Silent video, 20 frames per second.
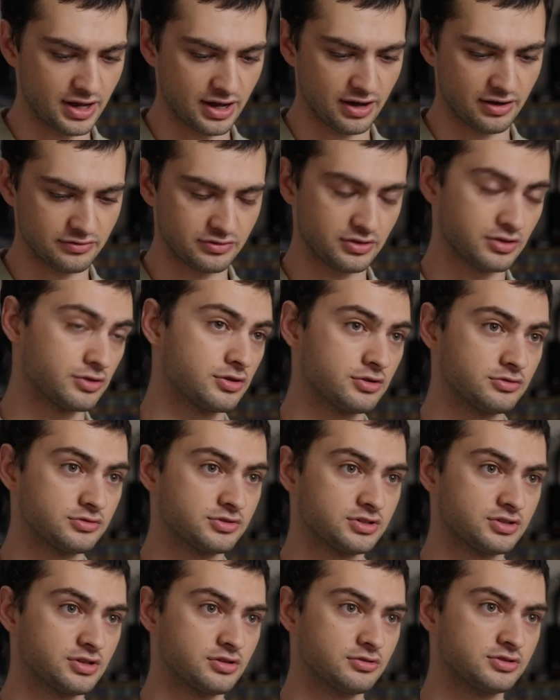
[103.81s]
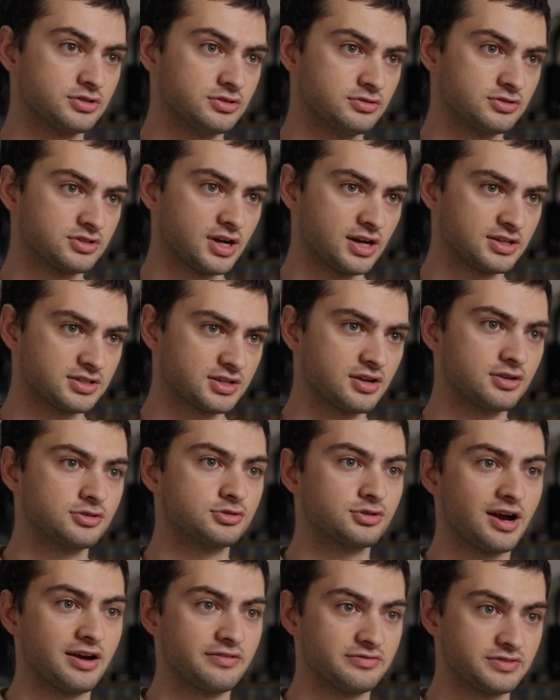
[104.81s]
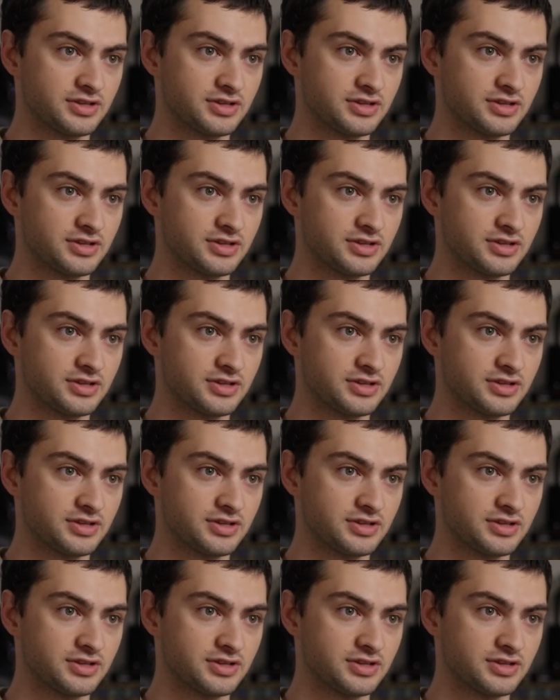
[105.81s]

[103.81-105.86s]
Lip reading: half, those two sides kind of drive